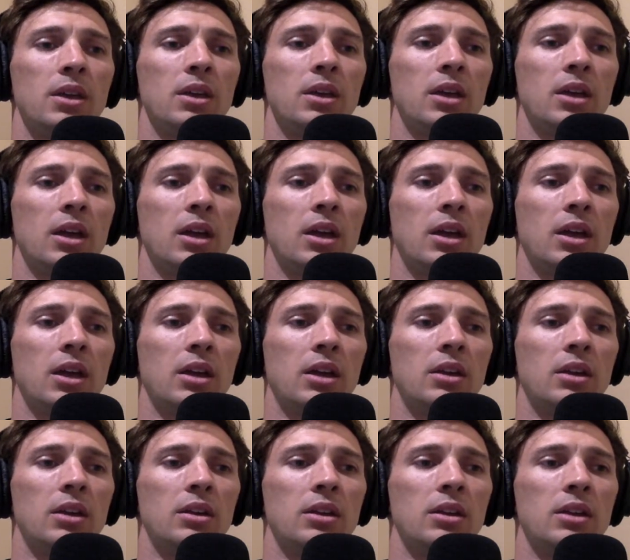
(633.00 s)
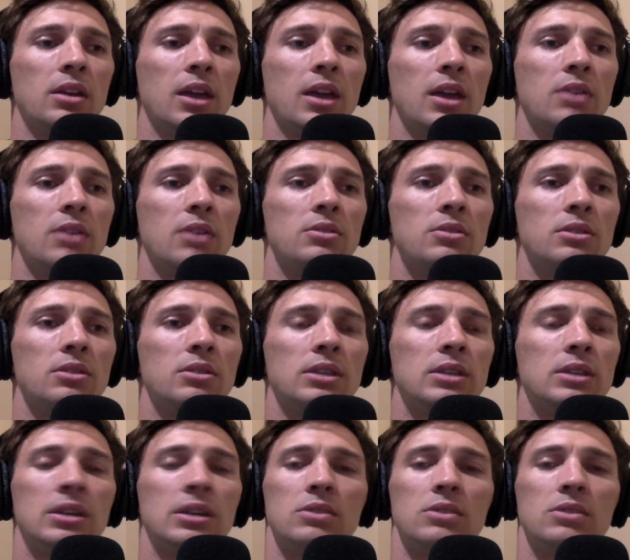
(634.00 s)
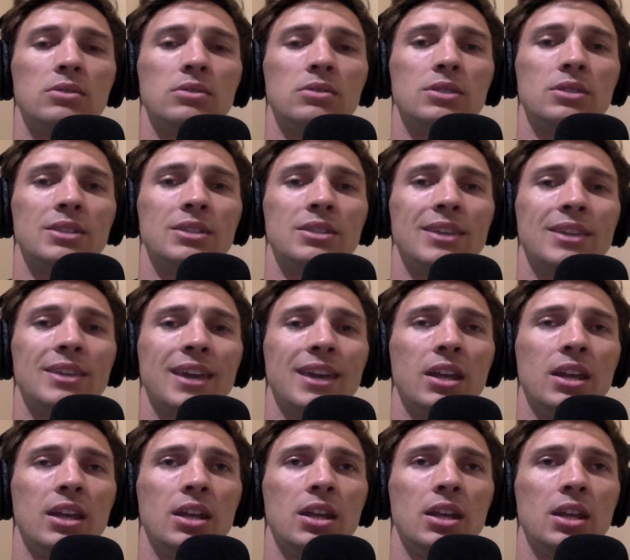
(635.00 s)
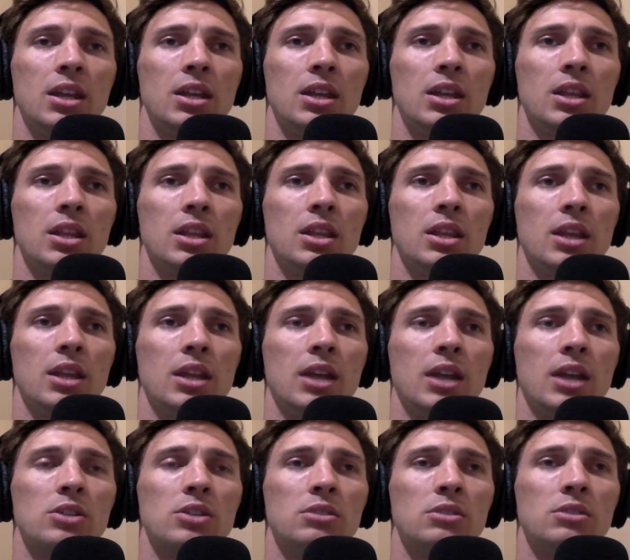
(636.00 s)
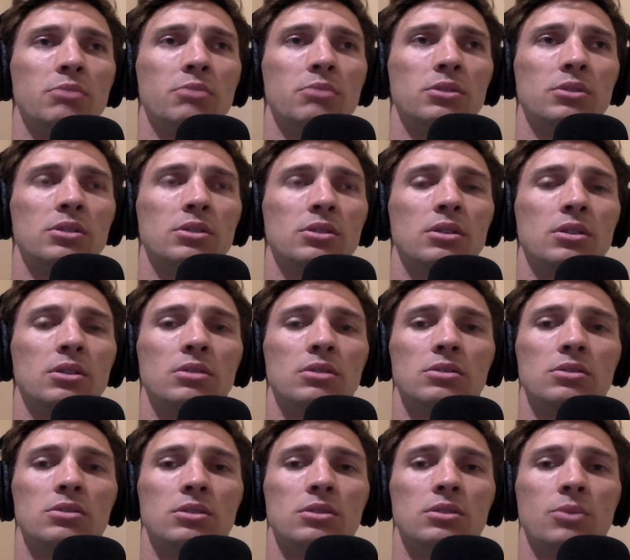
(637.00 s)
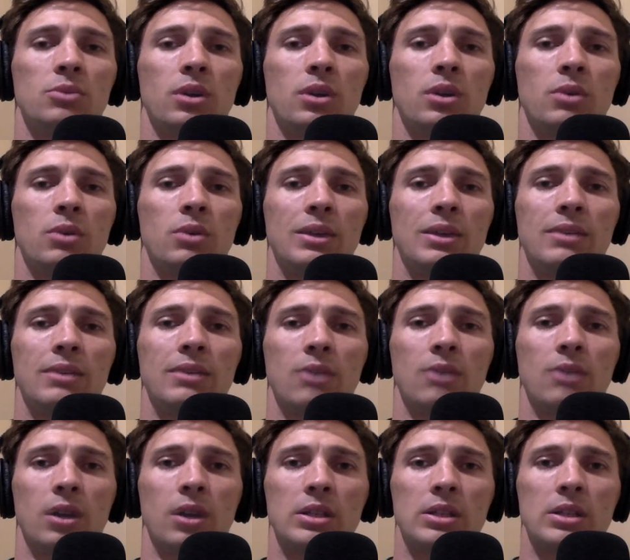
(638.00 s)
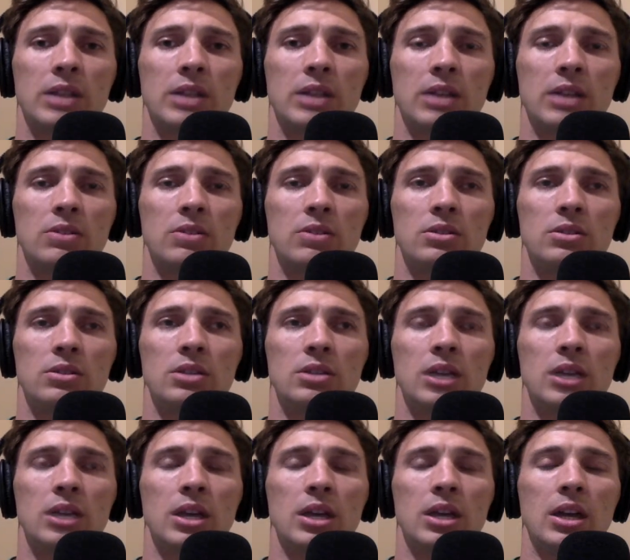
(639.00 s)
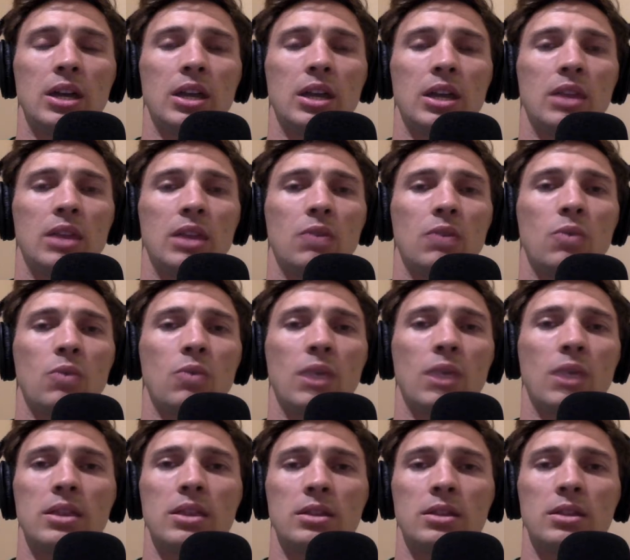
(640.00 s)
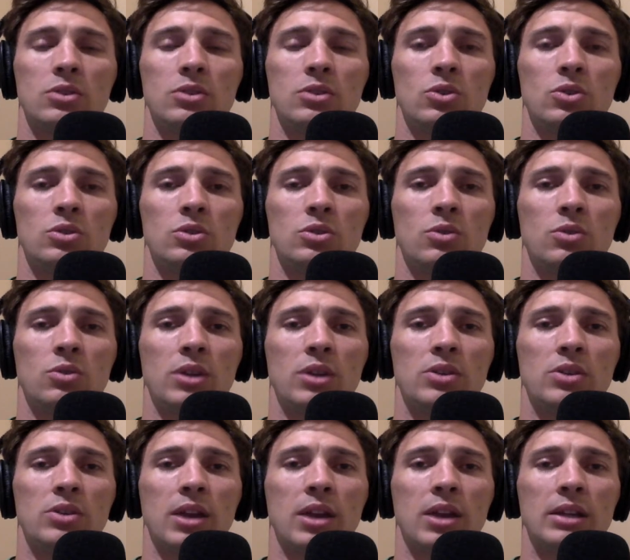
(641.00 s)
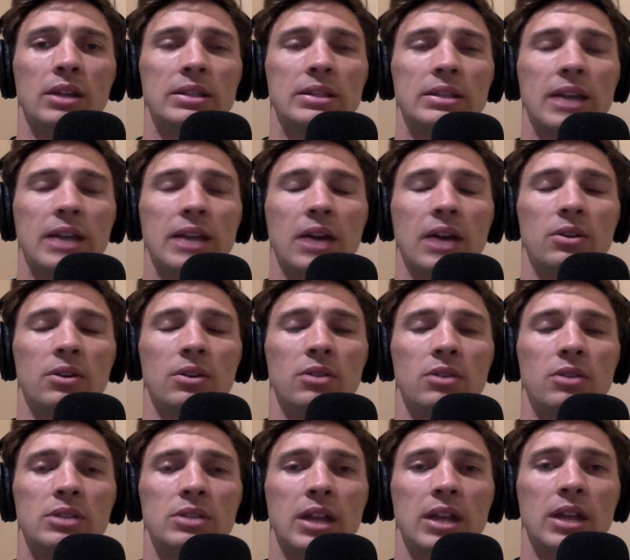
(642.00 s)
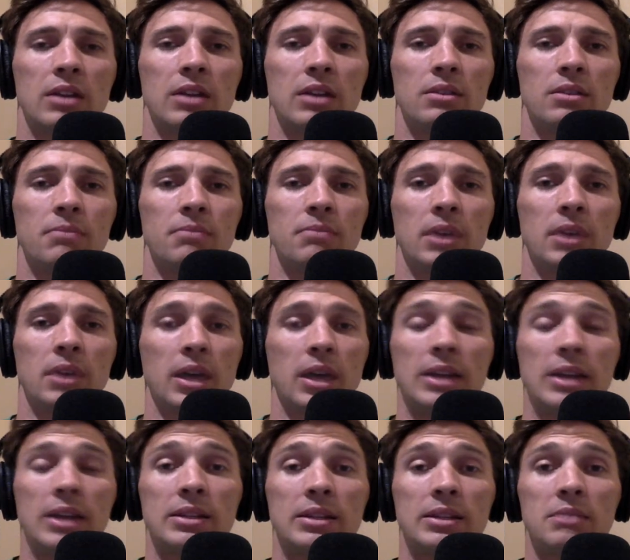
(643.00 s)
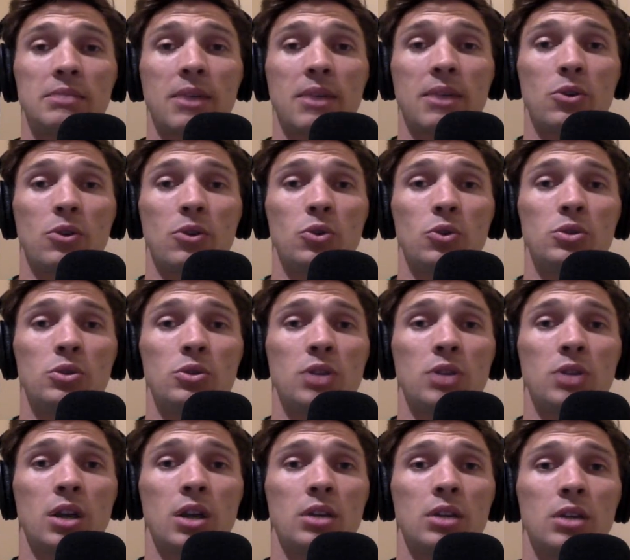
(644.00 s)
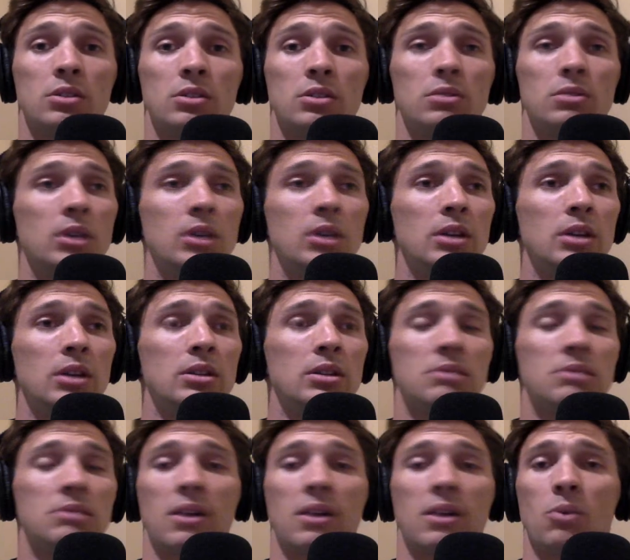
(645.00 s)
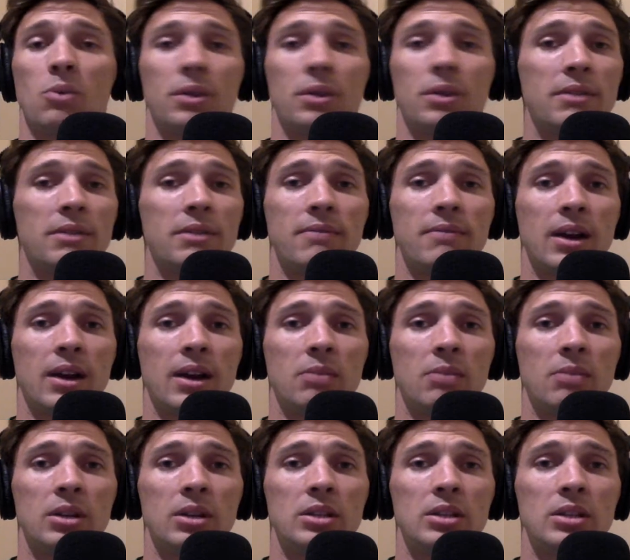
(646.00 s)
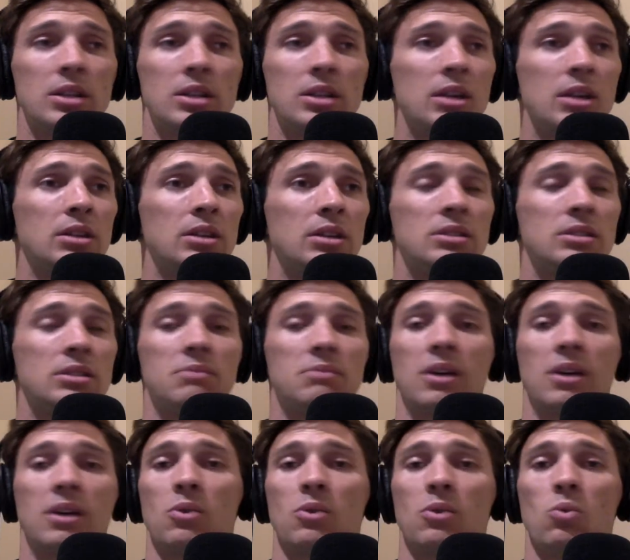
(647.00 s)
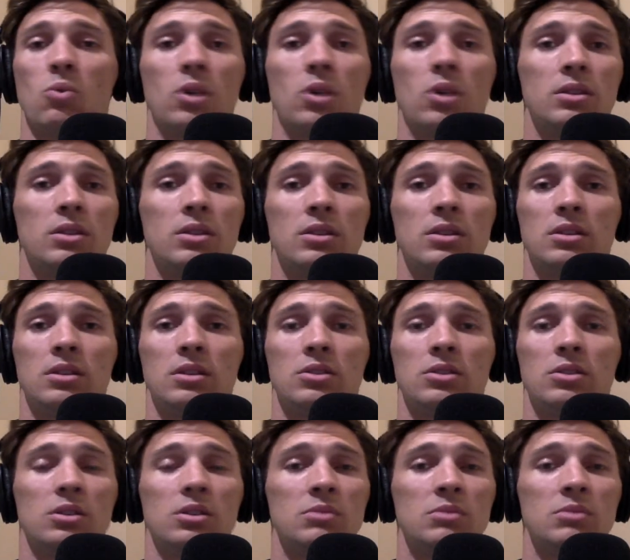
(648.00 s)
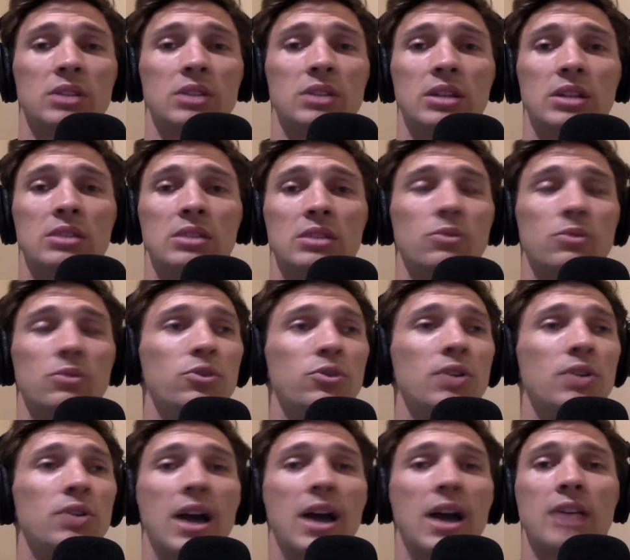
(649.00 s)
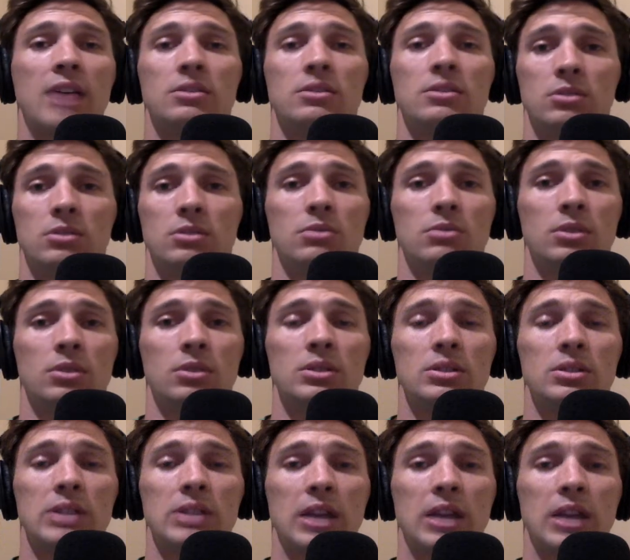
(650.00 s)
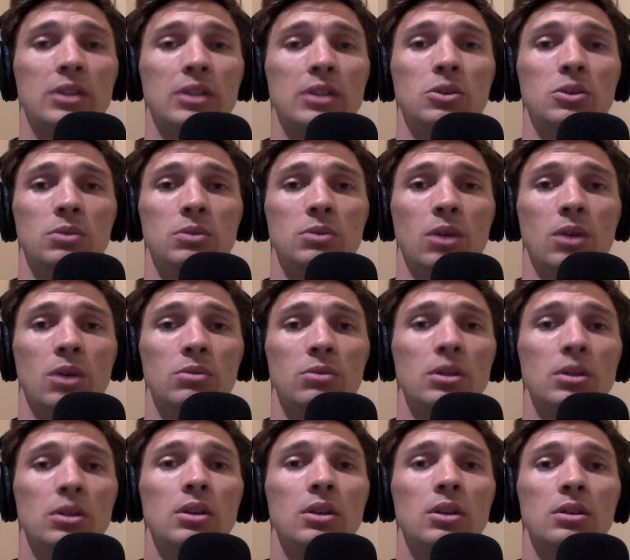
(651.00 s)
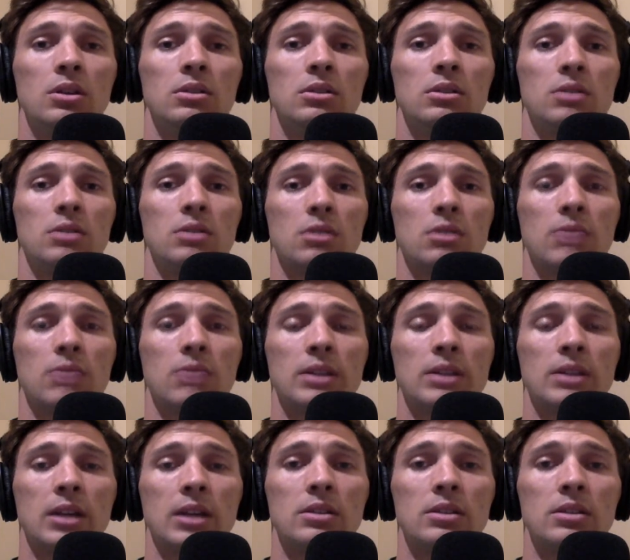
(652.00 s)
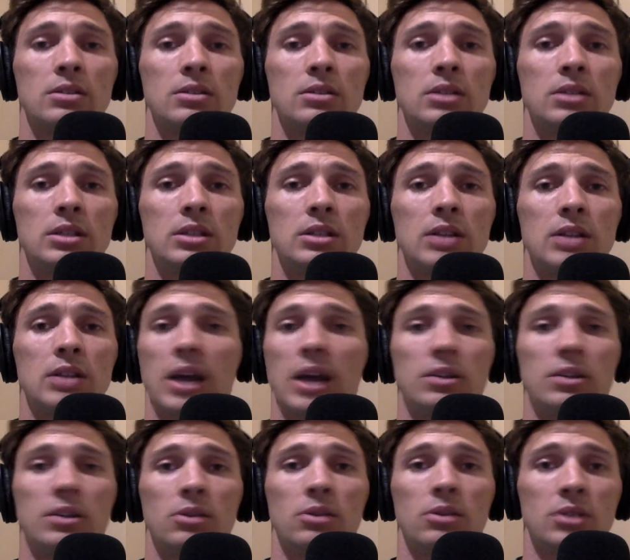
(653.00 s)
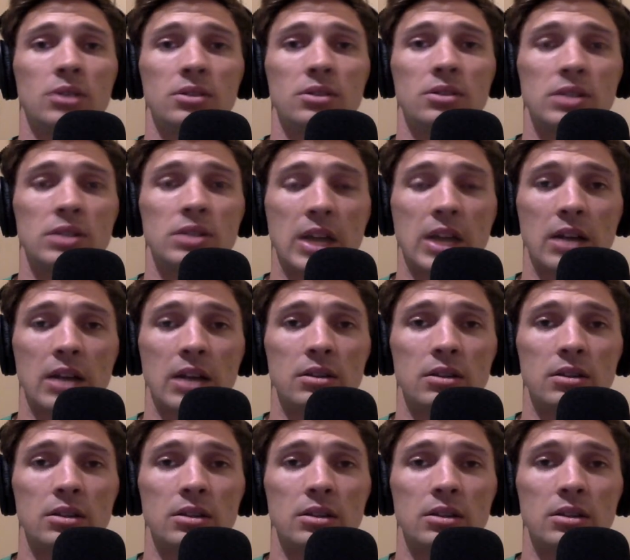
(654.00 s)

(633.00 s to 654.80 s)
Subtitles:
and cater to the kids who just get it than actually build a culture where we give honest answers, and the right thing to do is to raise your hand and say, I don't understand. And it doesn't matter who you're talking to, doesn't matter what the environment is, doesn't matter what the circumstances. If you're asked, do you understand, and you don't, the correct answer is, I don't understand.